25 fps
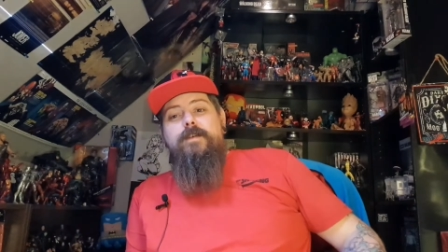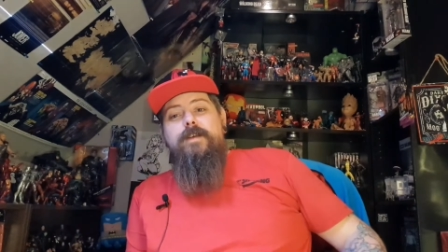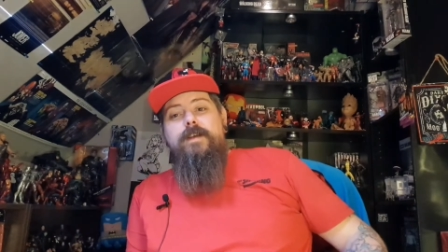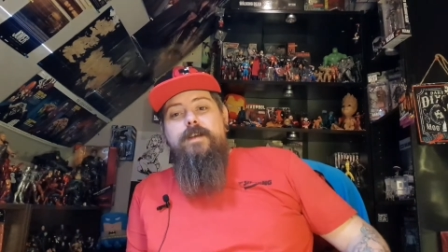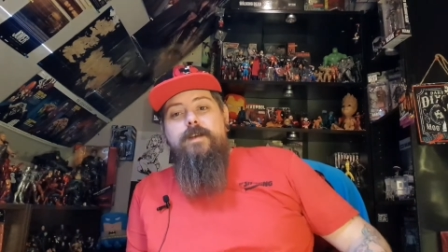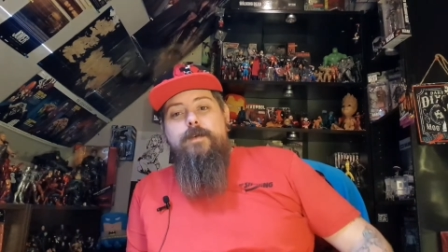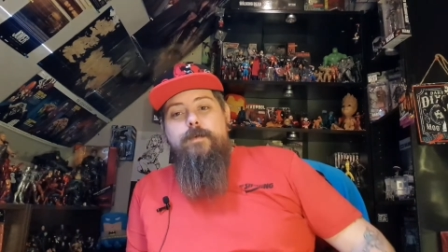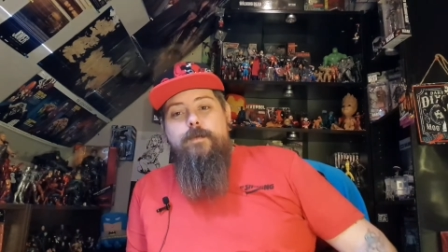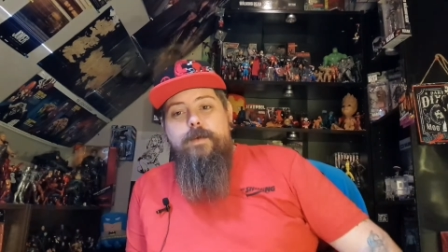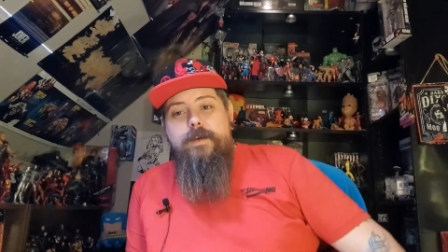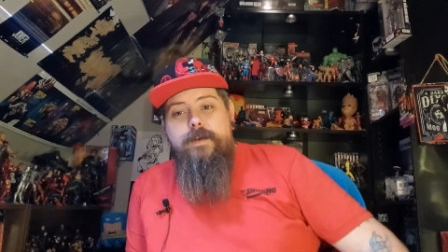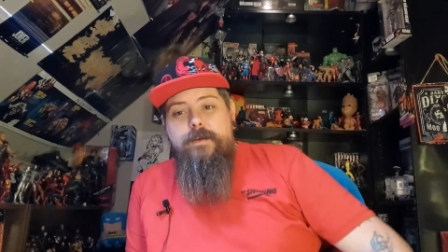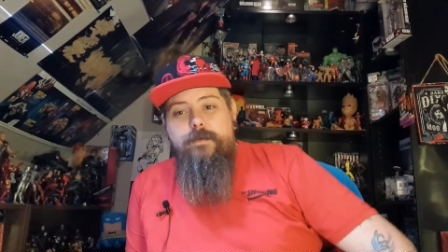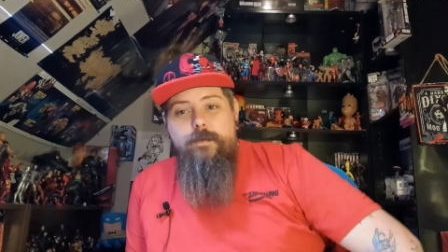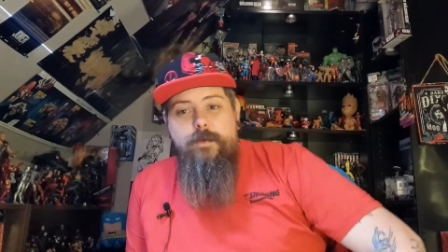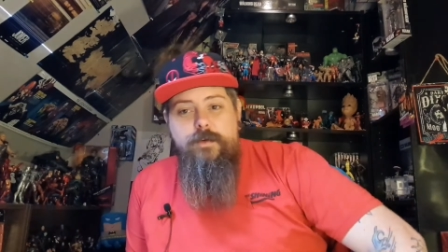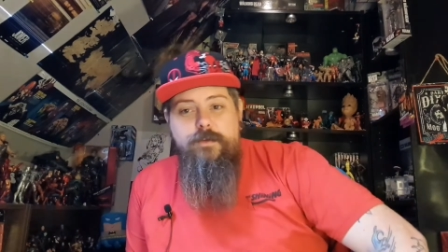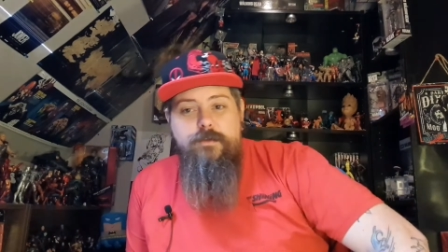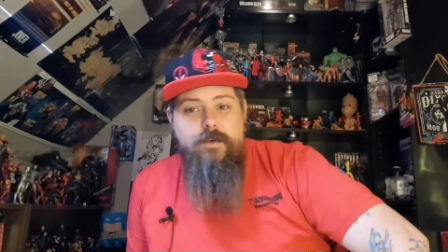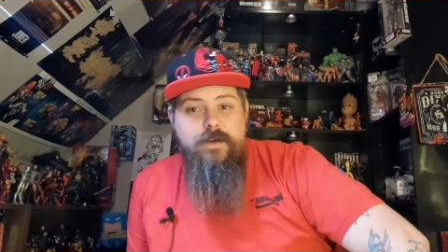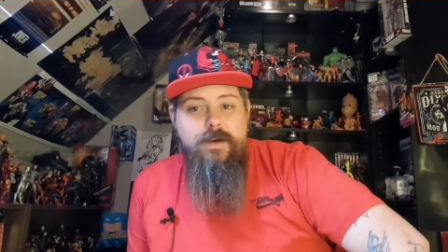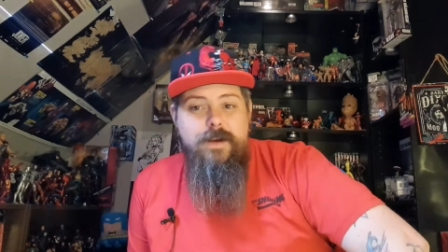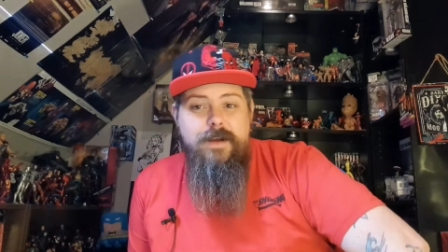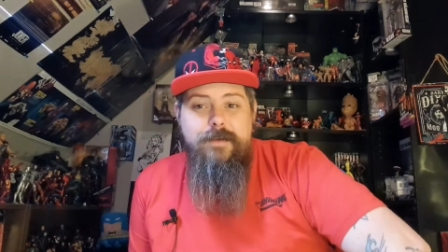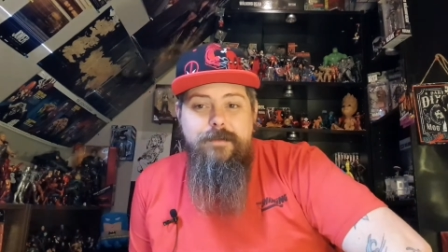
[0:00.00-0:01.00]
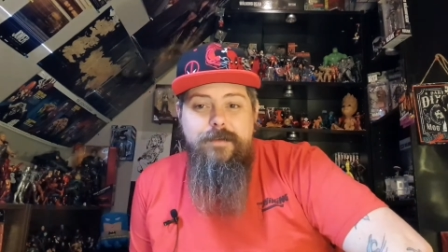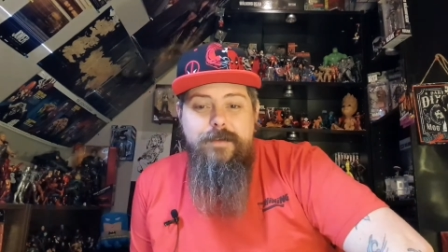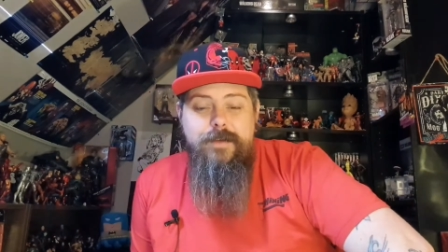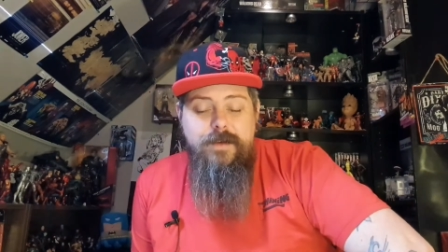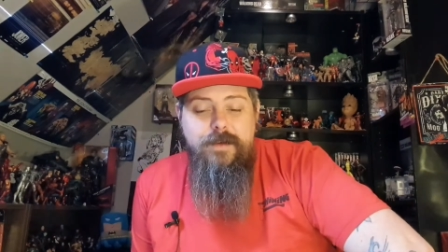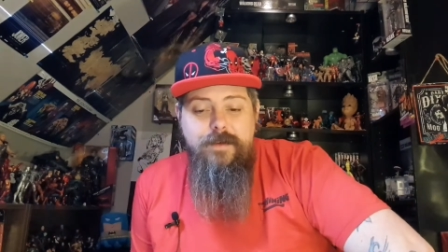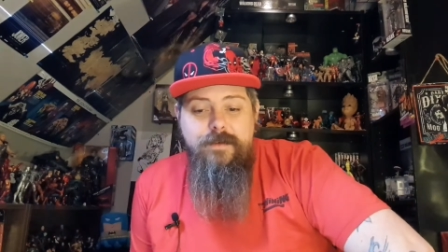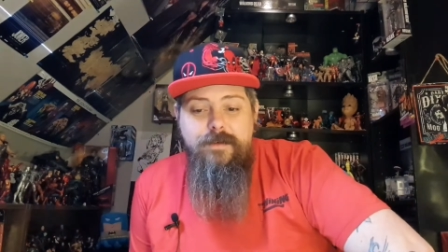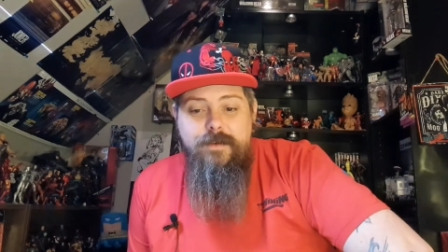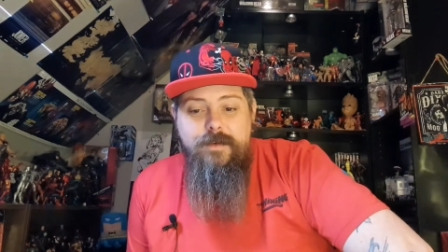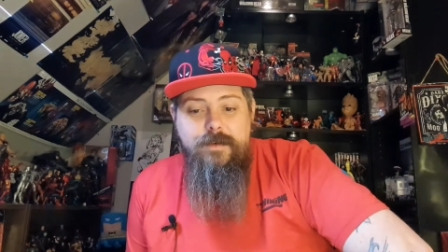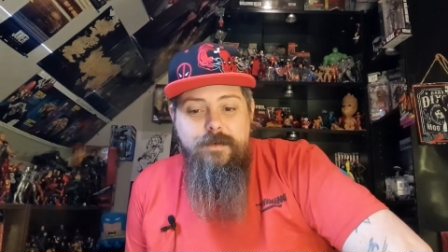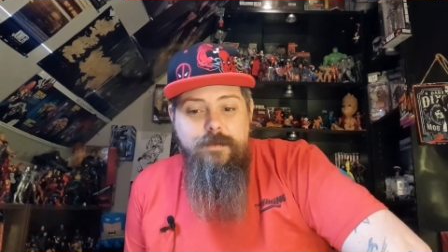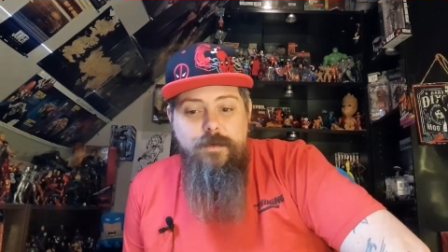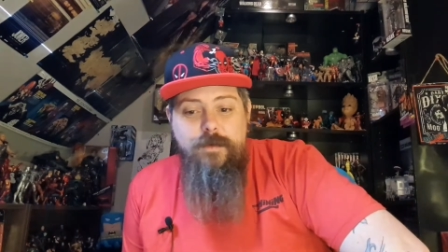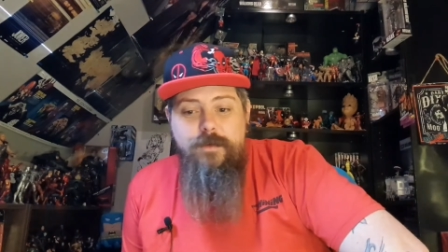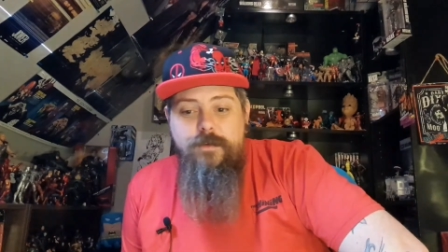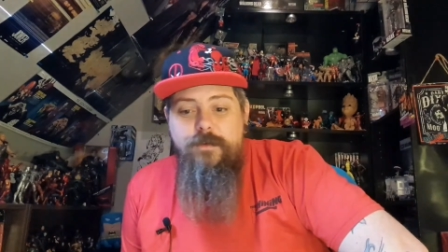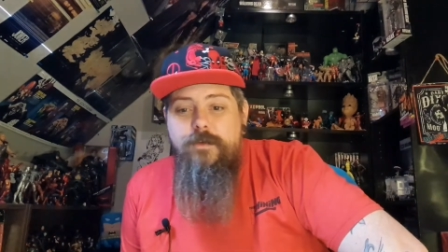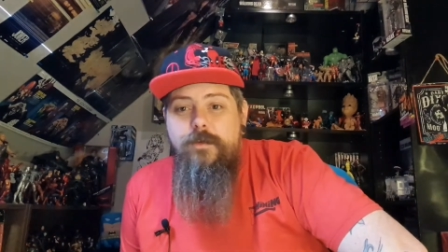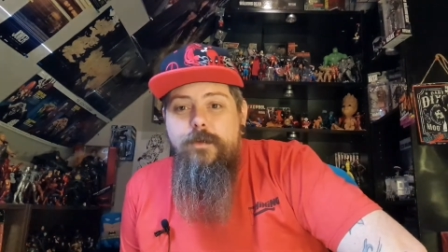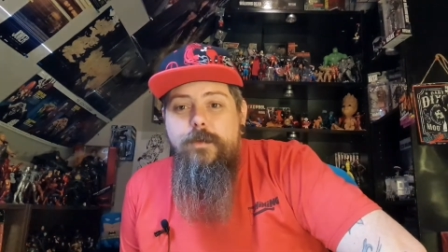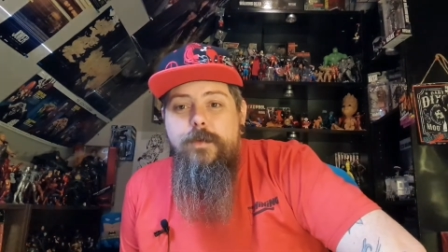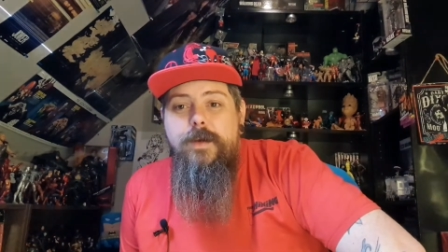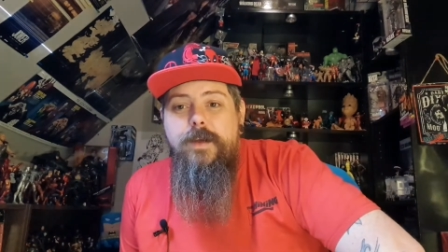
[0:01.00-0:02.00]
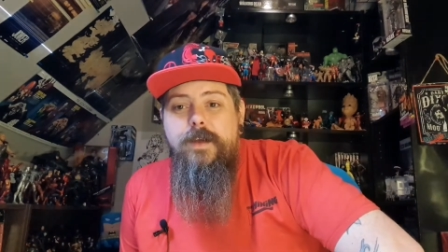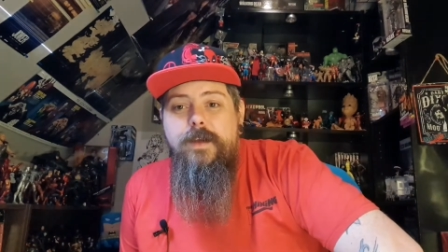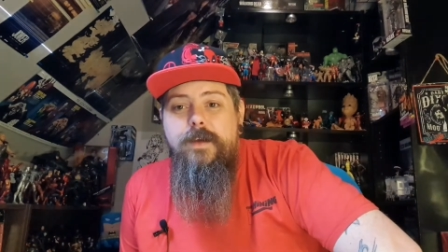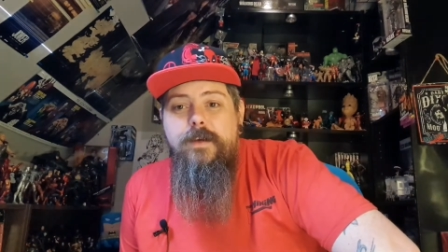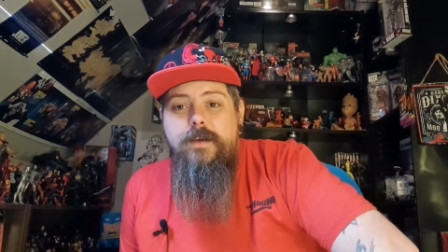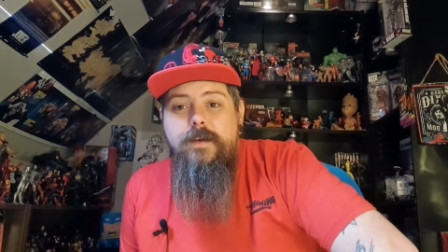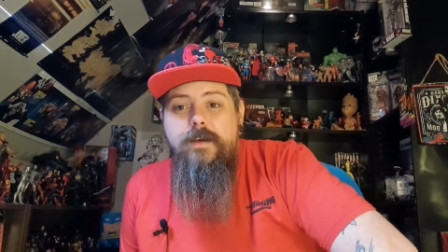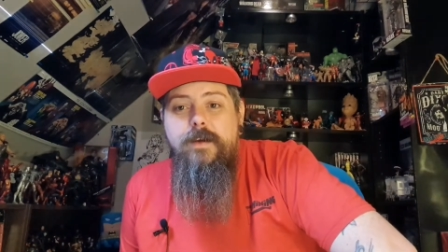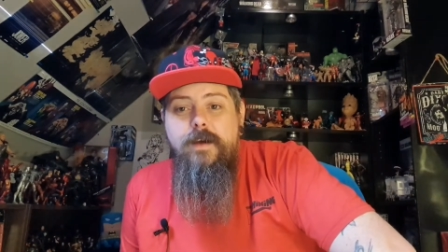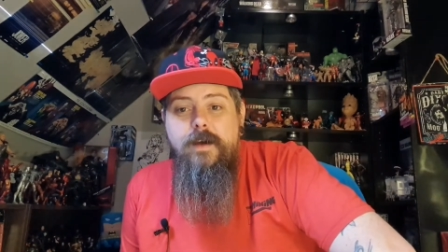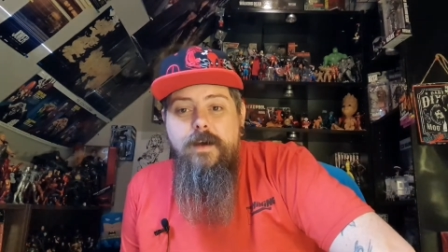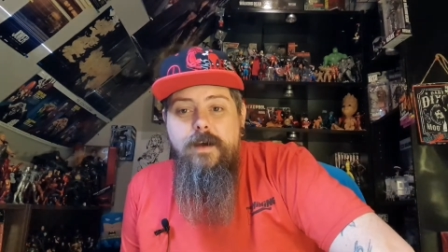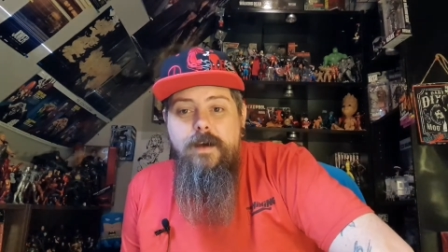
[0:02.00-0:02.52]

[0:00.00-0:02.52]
Geek, we try to have a date night once a week.